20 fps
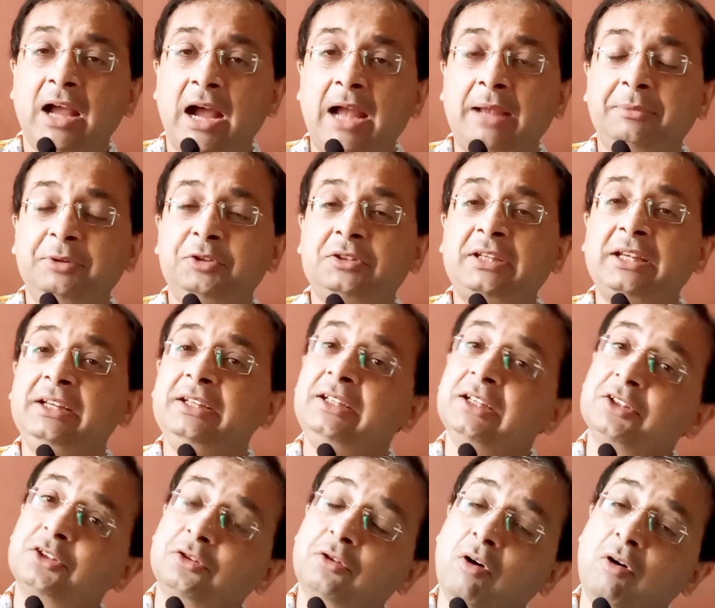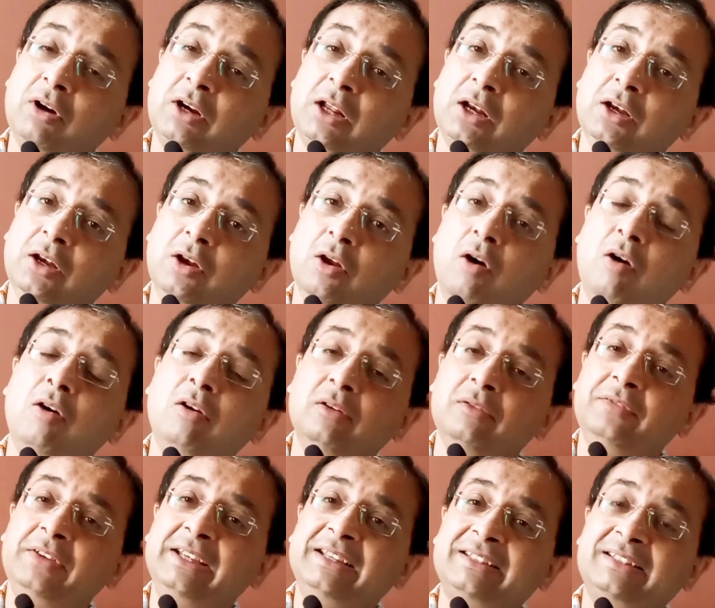I mean to say, it has gone a
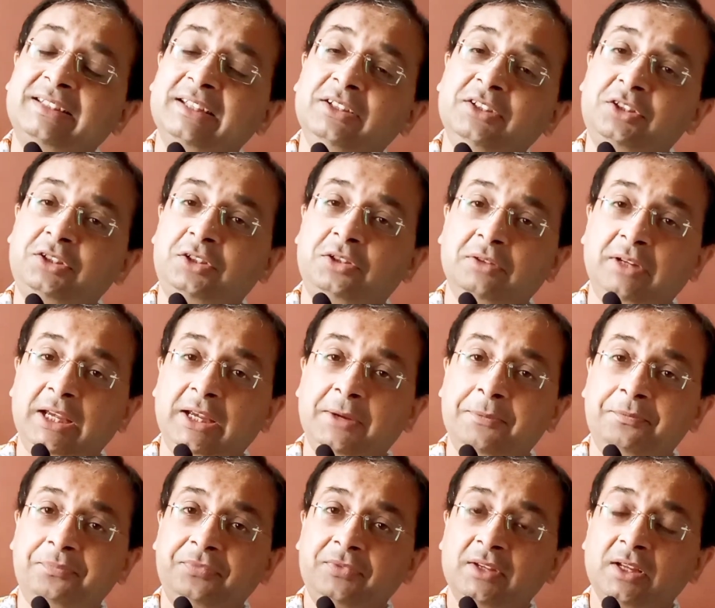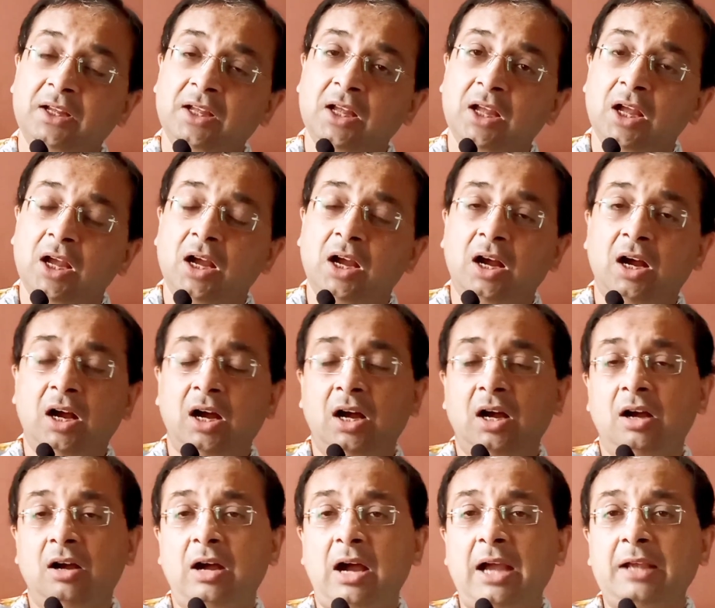long way since today.
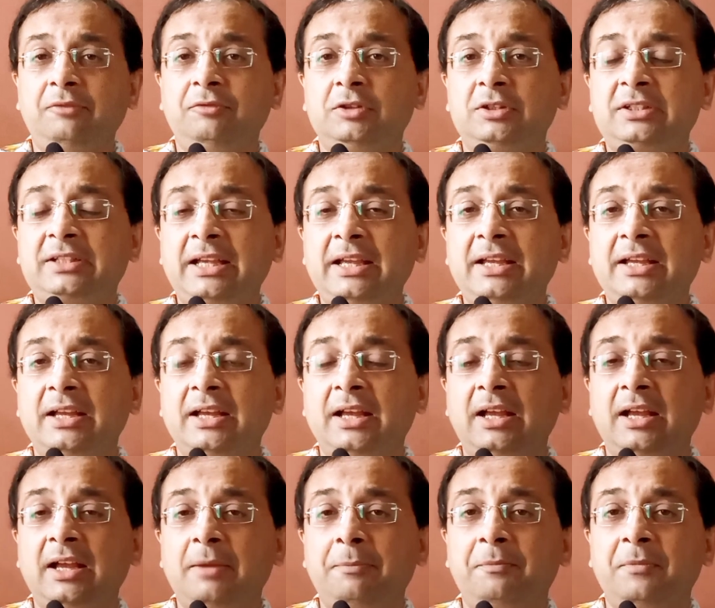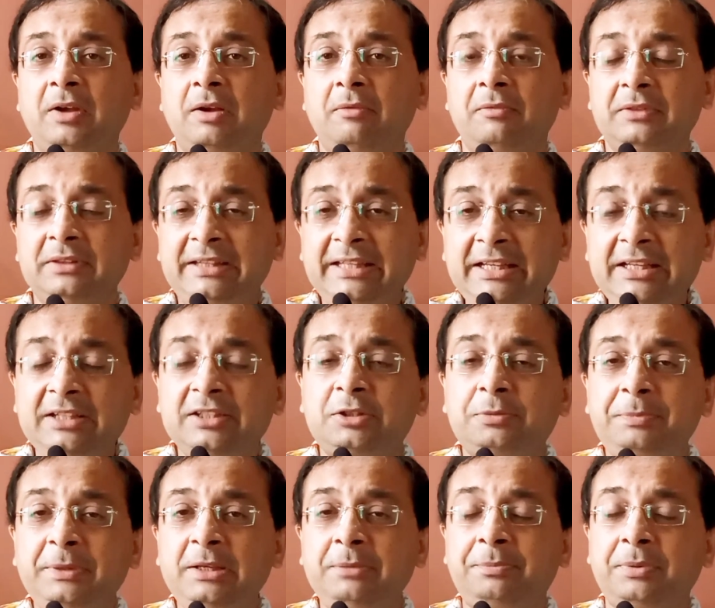I would say
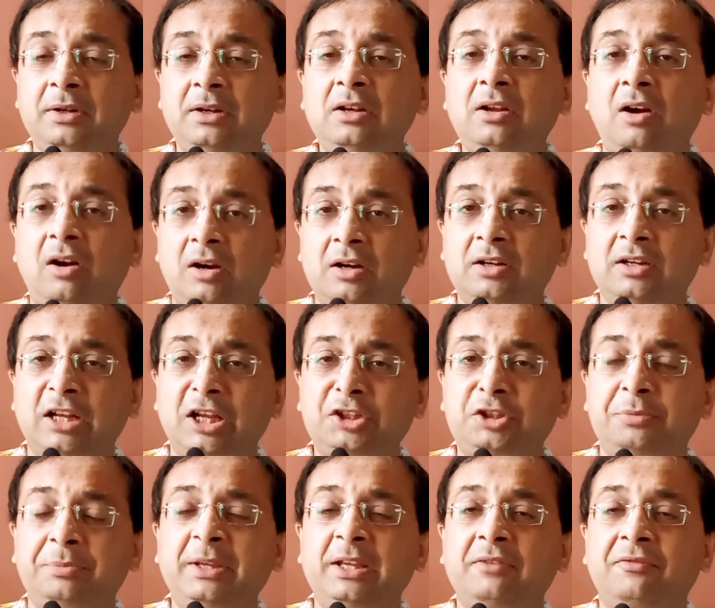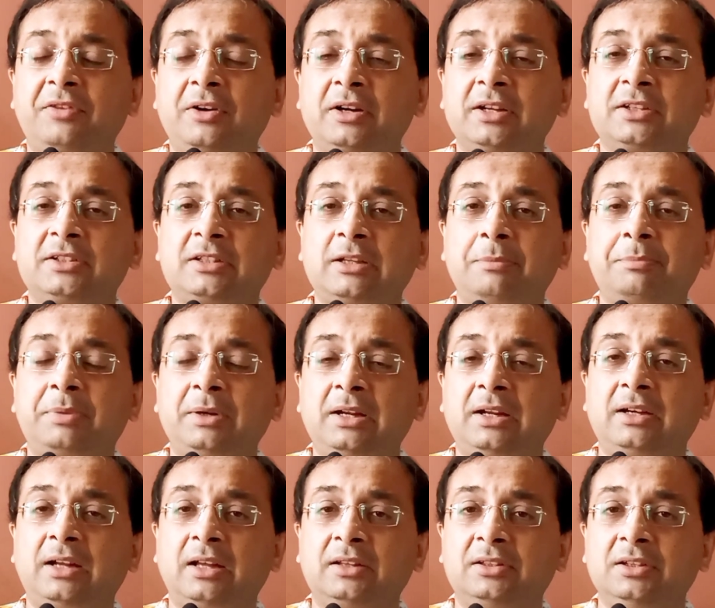these people are Najmeh, for example,
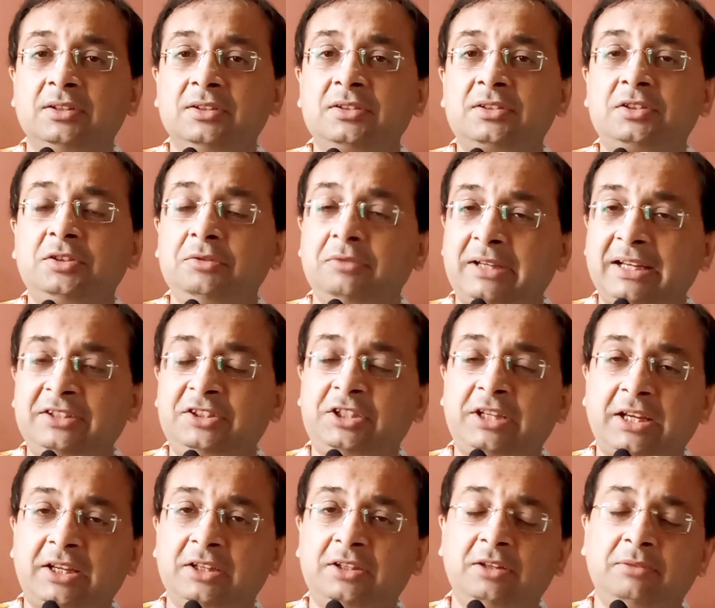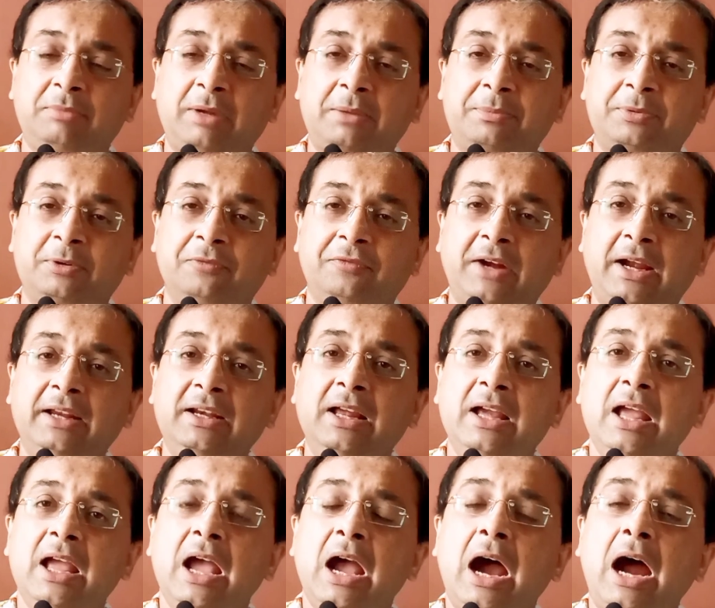and others, you can check it in my profile,
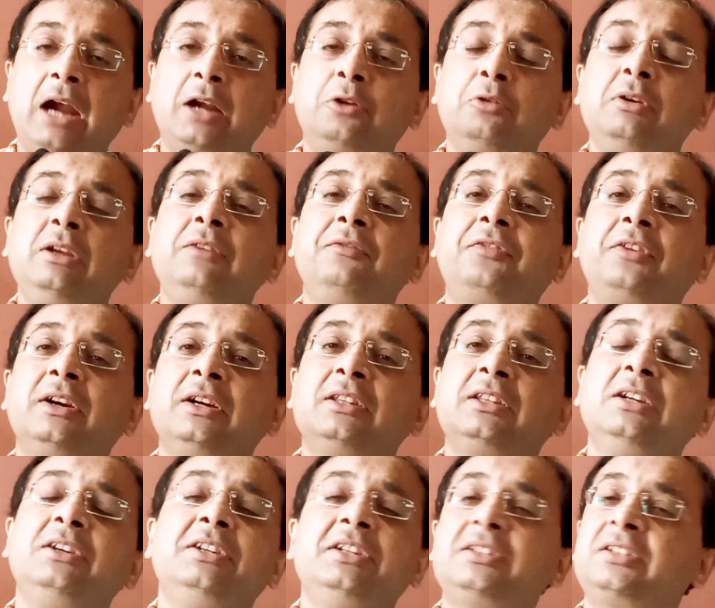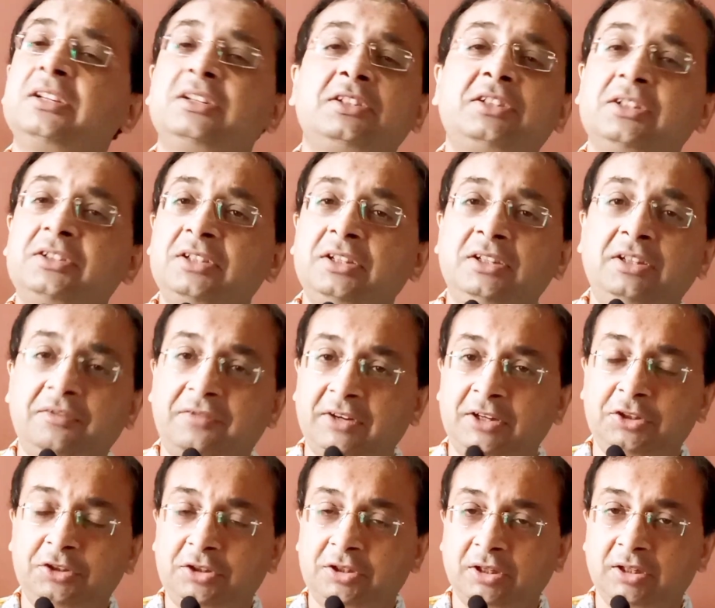are doing further researches in
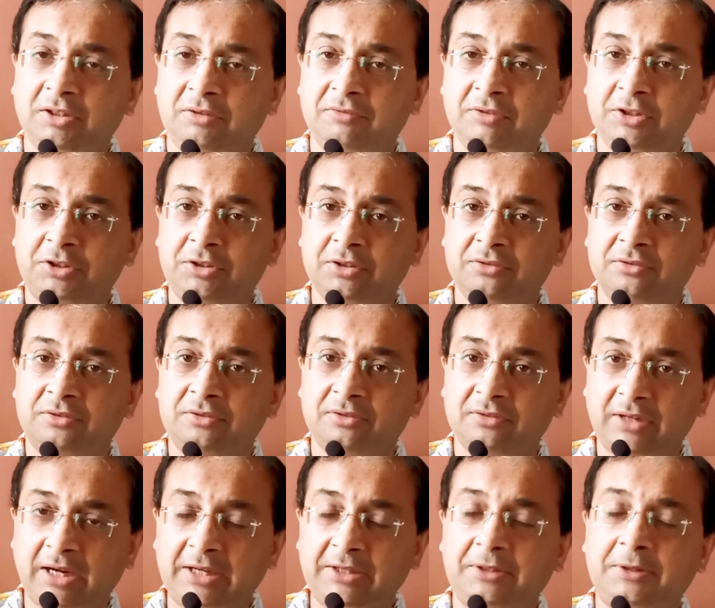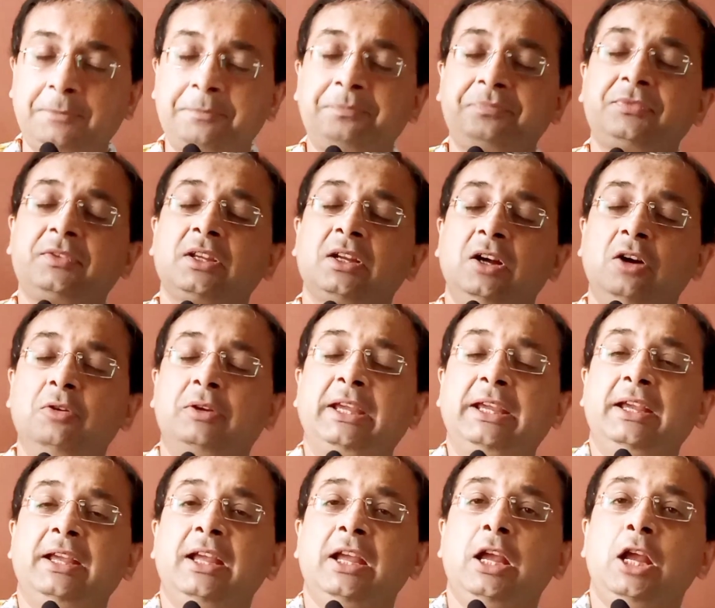differential equations, right? Okay.